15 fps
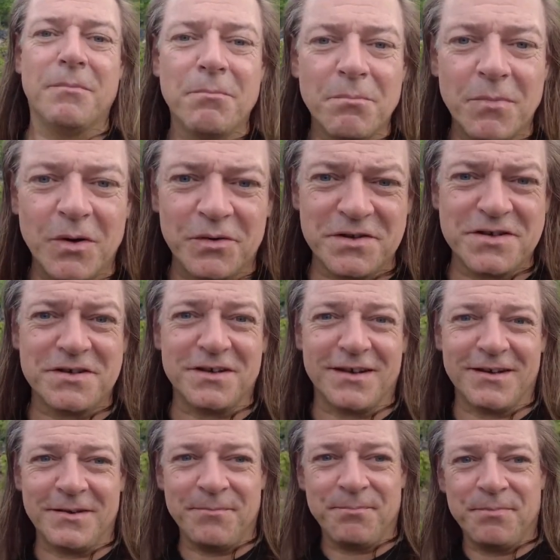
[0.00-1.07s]

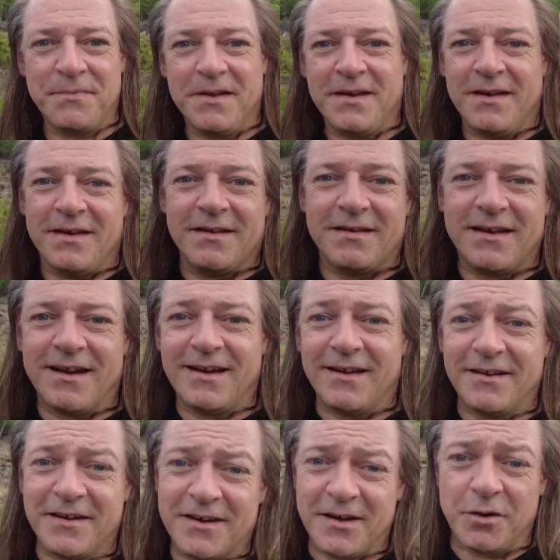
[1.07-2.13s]
monster that,
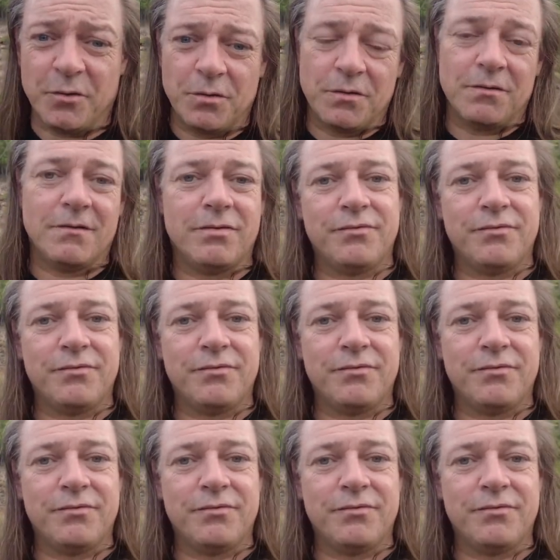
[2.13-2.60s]
you know,